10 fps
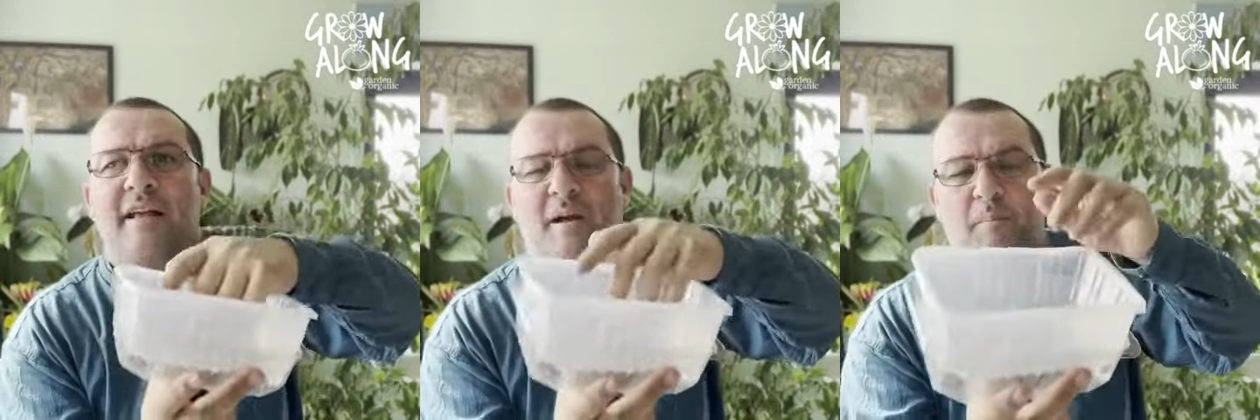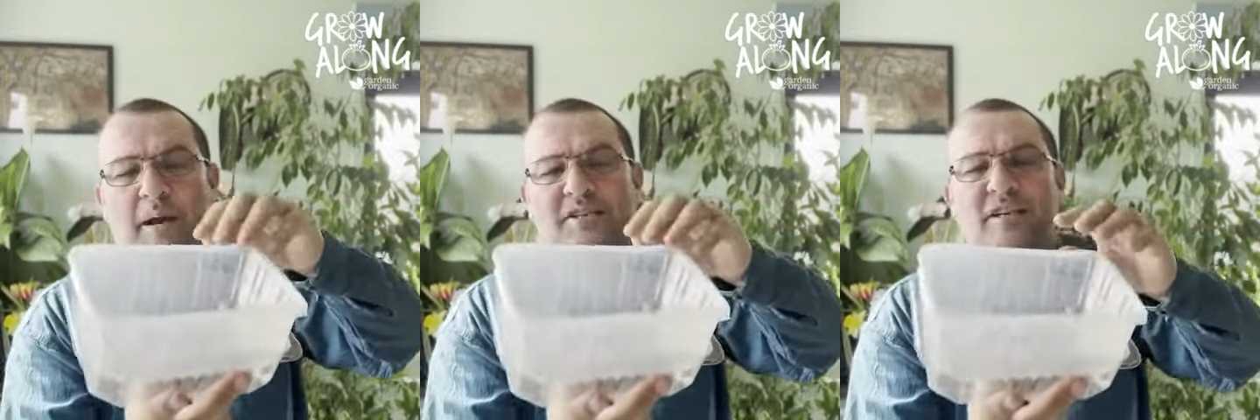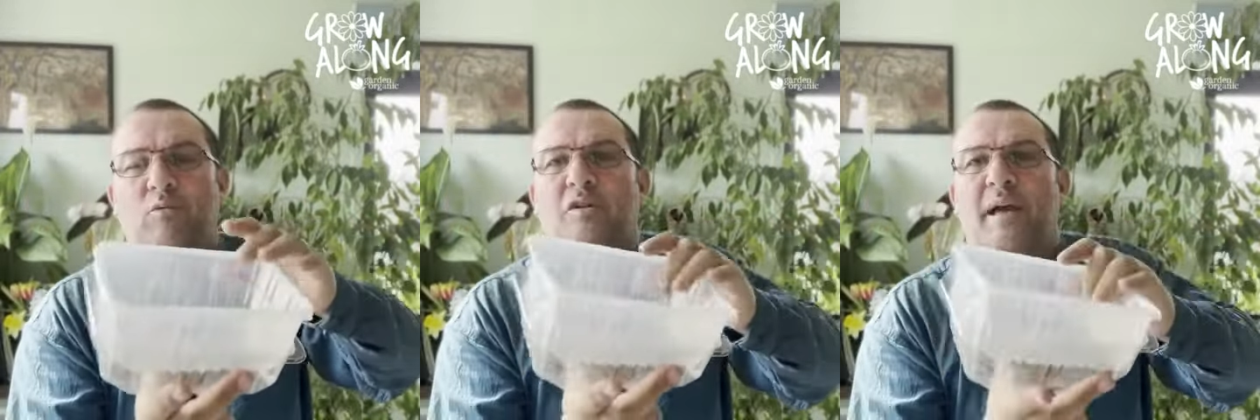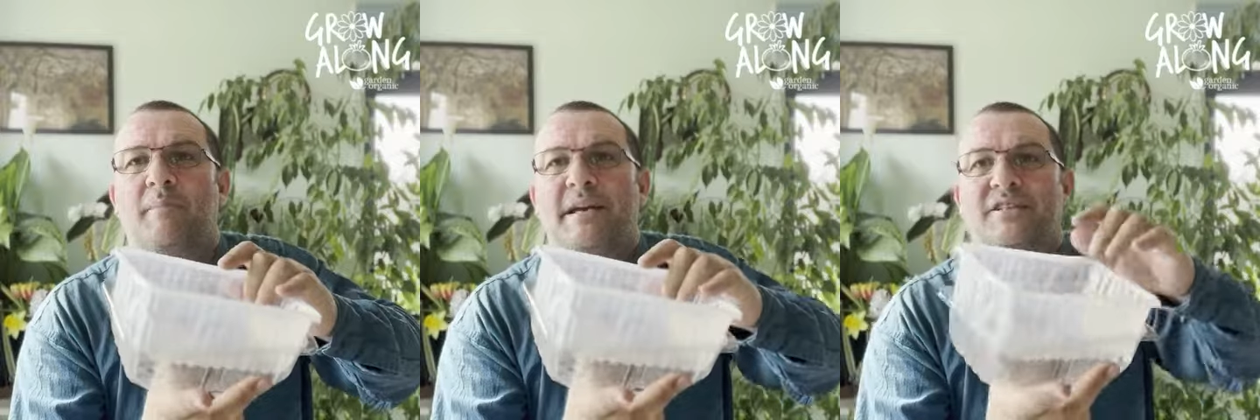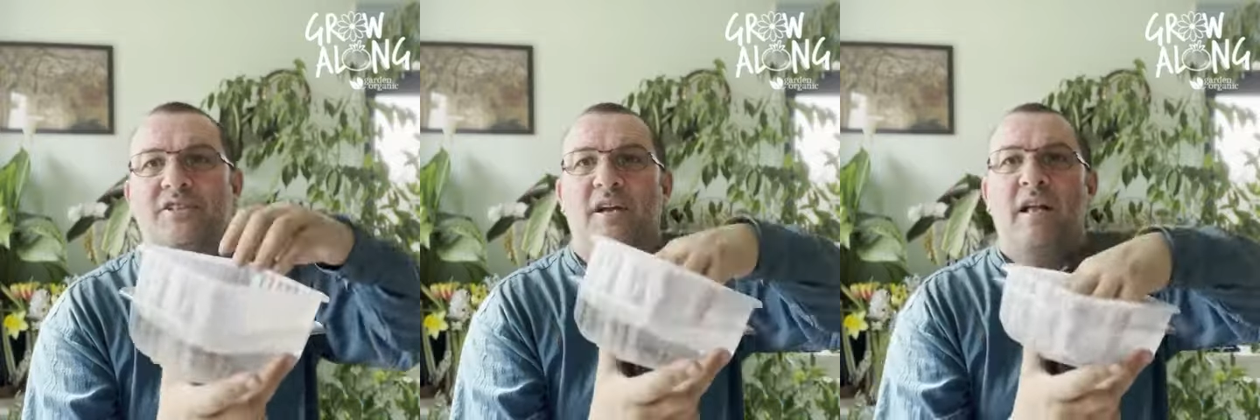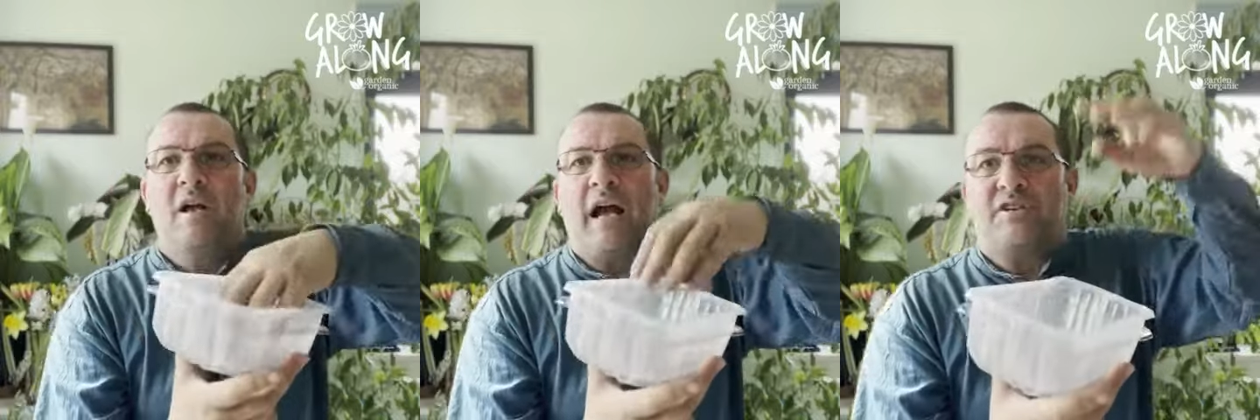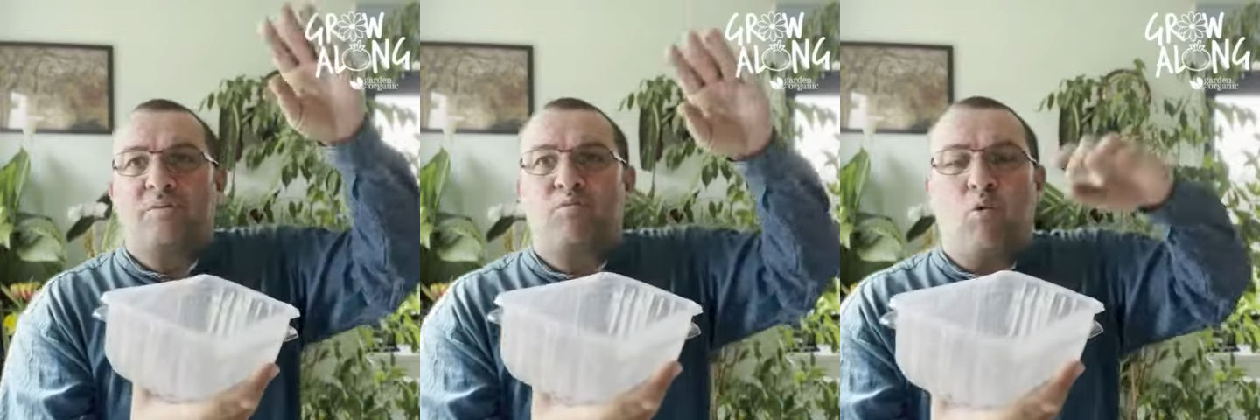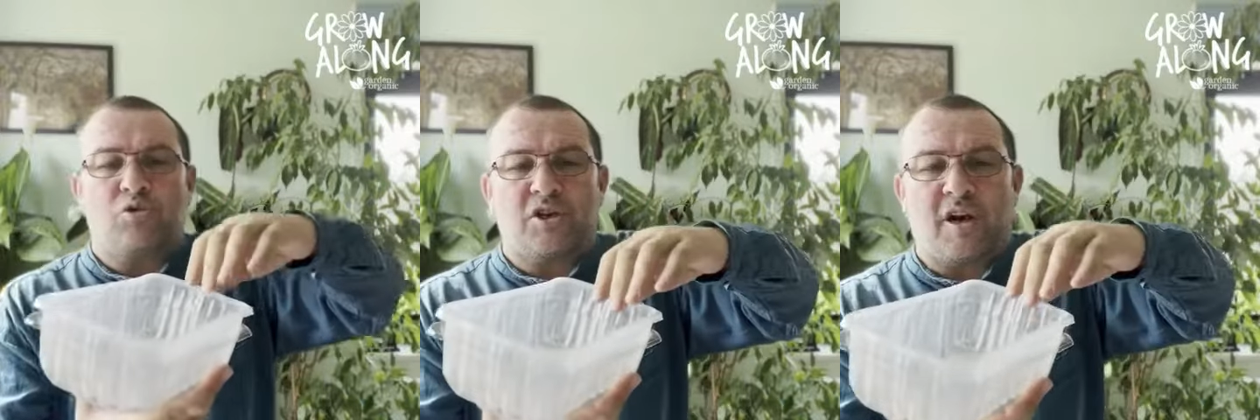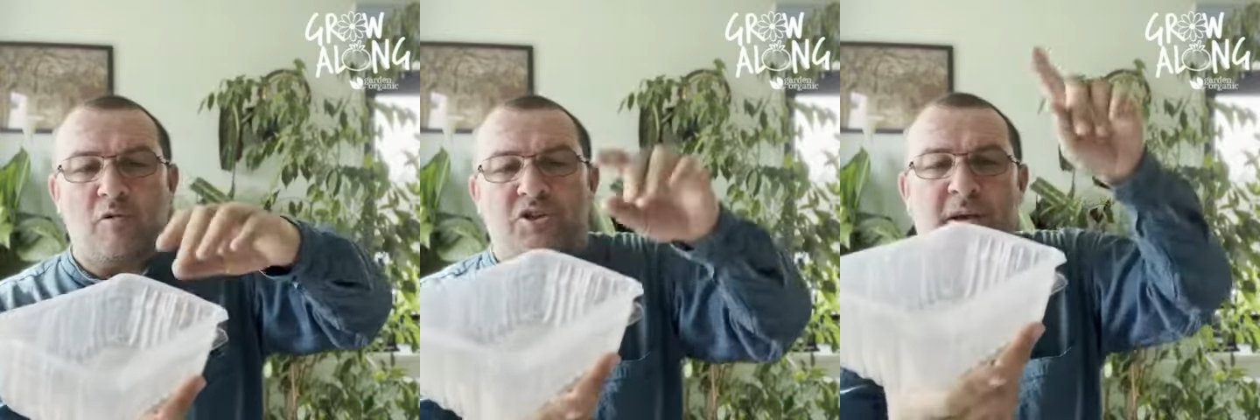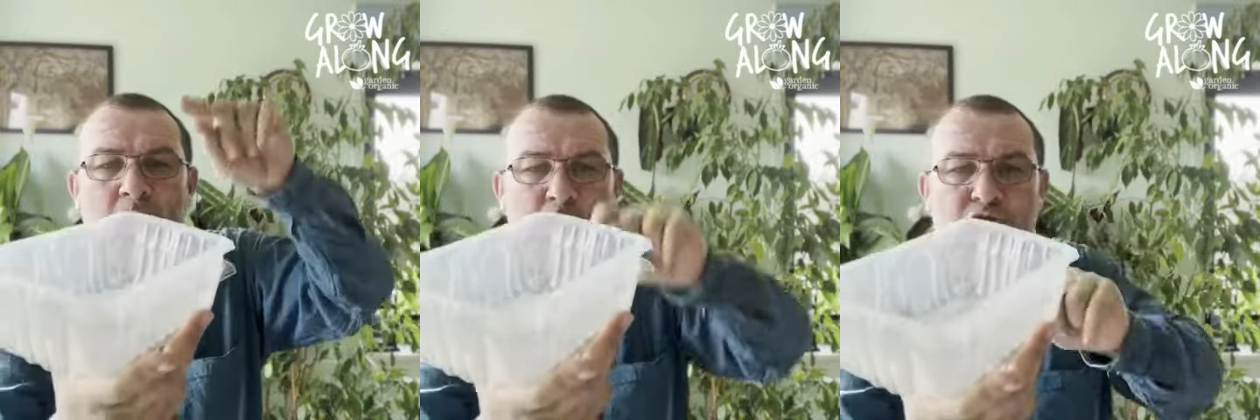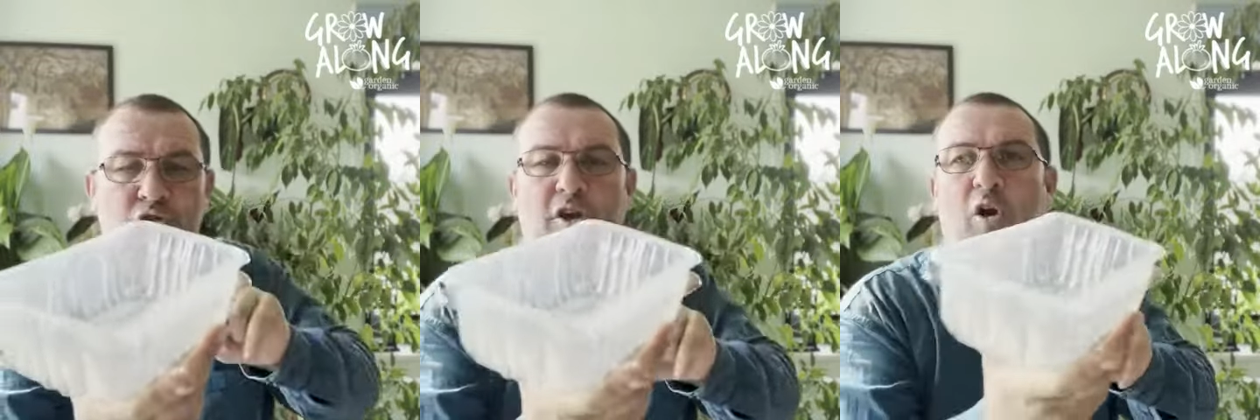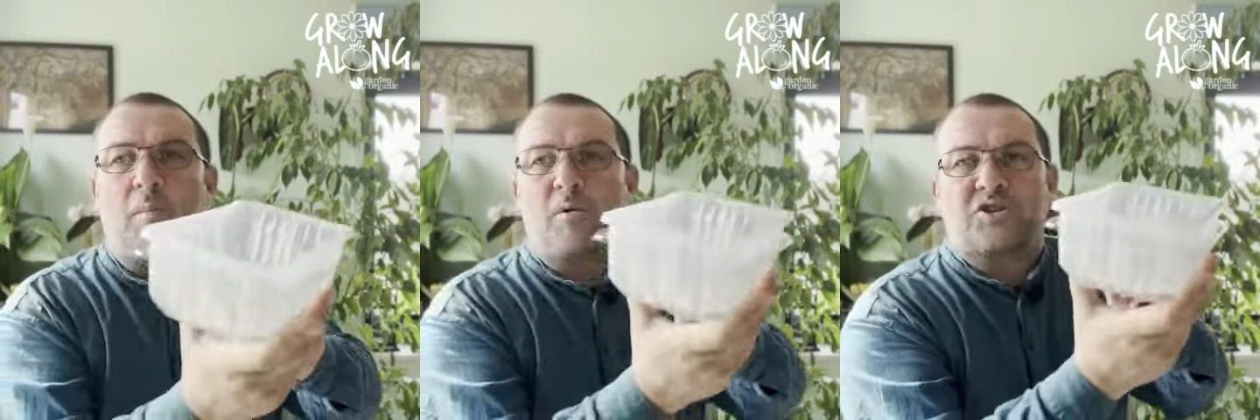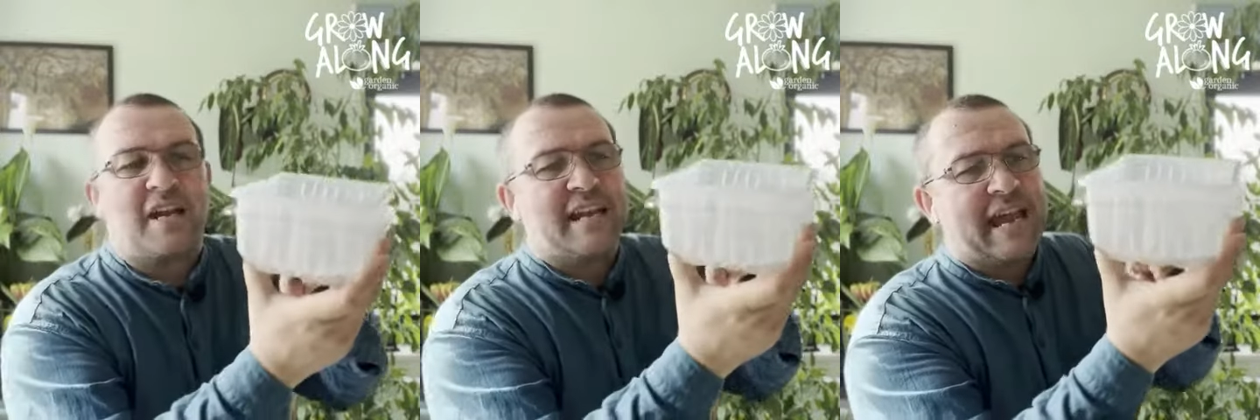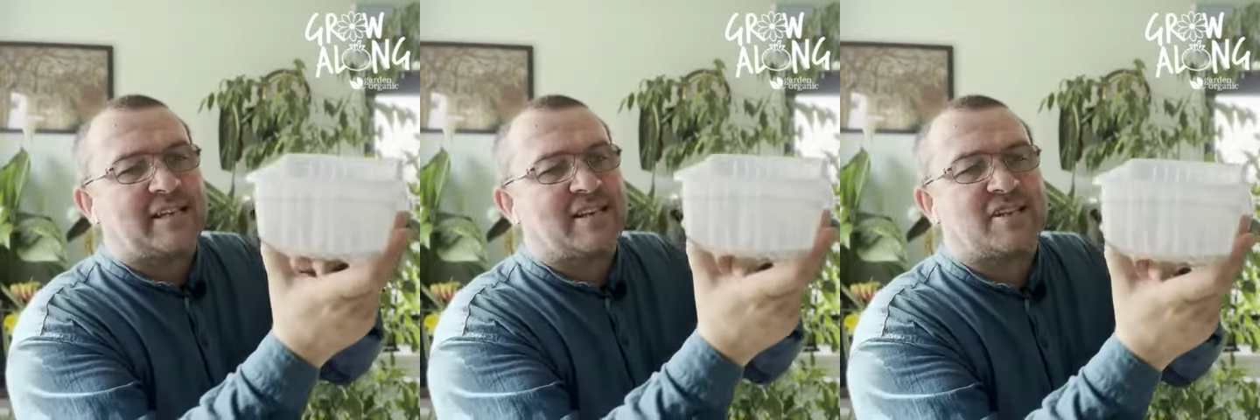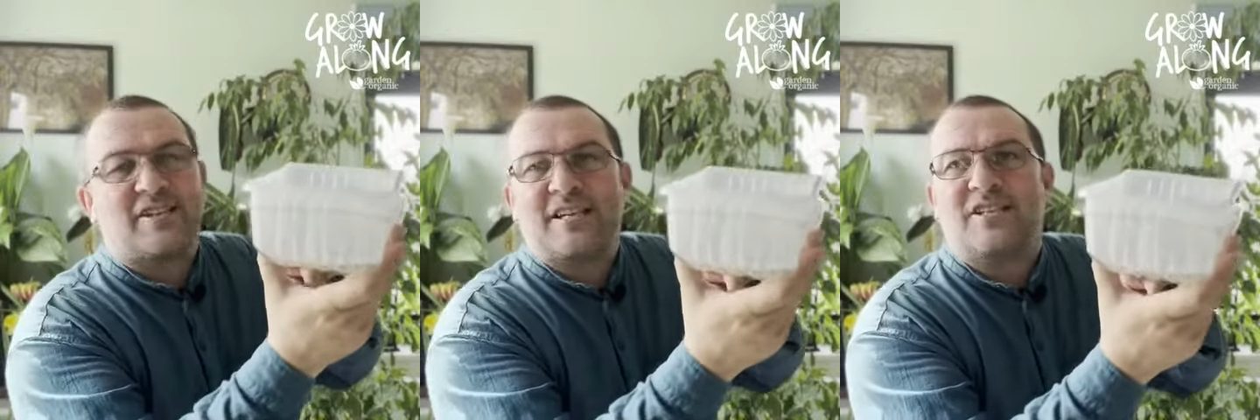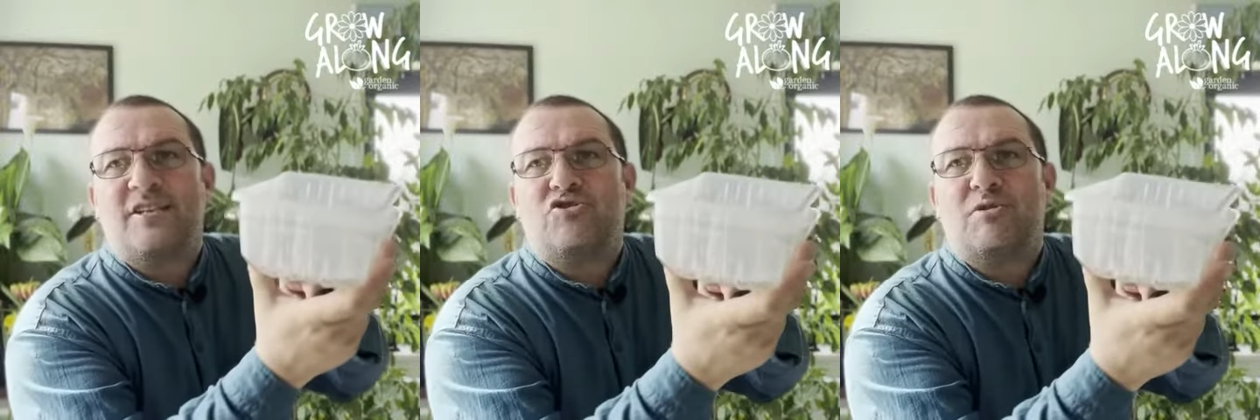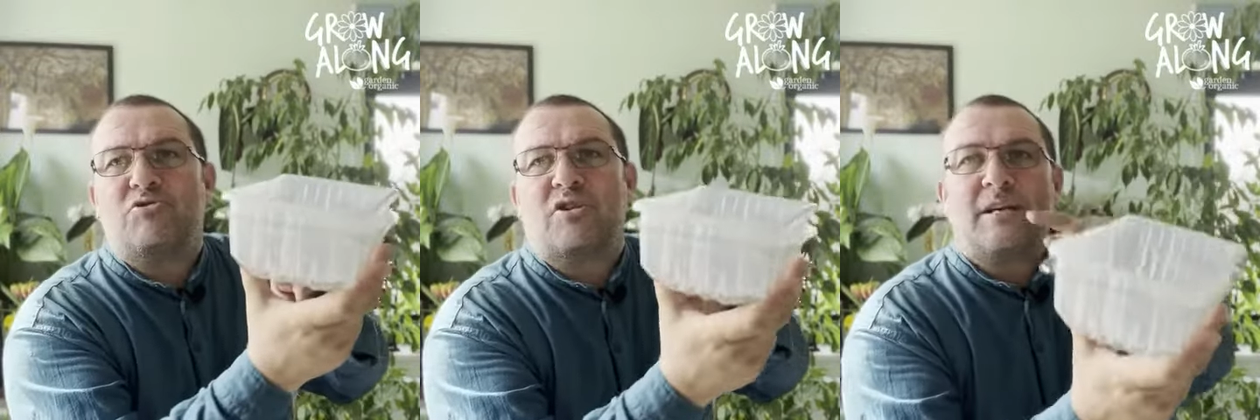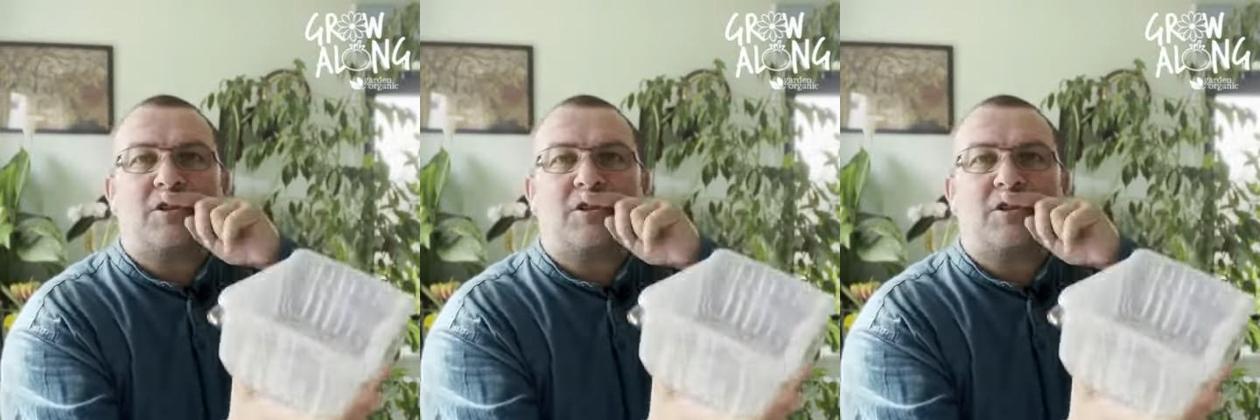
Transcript: And basically what that means is as the water goes in, it moves through the compost and any excess sits in the drip tray.